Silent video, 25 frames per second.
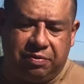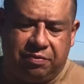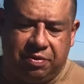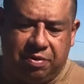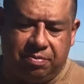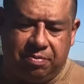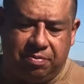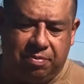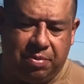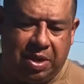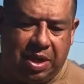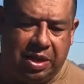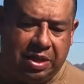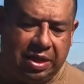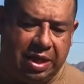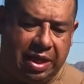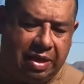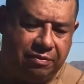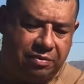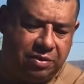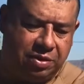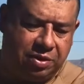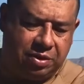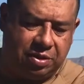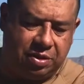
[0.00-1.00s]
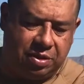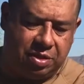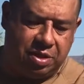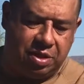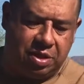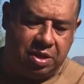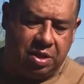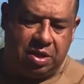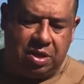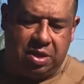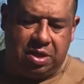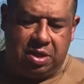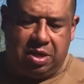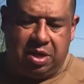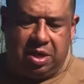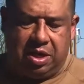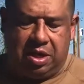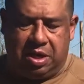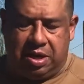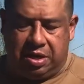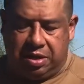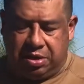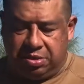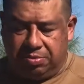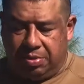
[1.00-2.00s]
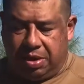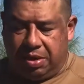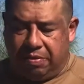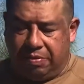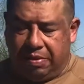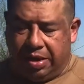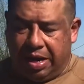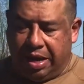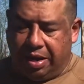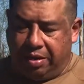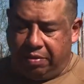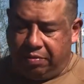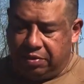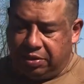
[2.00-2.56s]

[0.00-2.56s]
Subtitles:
from my left to my right,